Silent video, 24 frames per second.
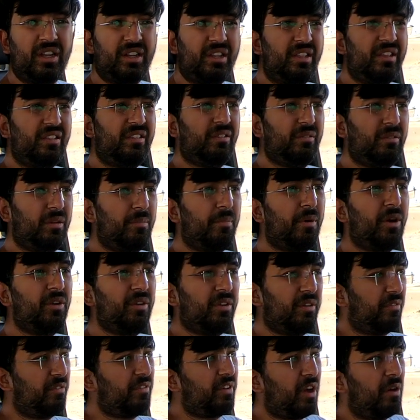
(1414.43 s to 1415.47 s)
decent
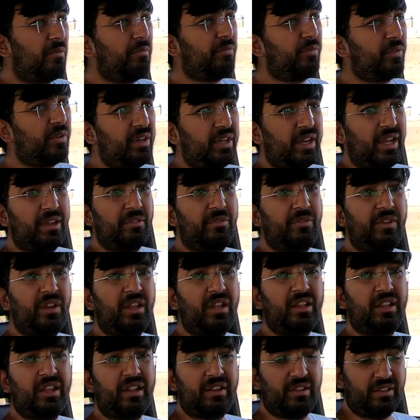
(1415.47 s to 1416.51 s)
amount of comfort i
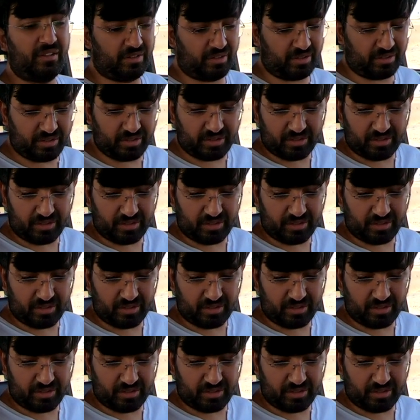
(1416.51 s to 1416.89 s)
feel there is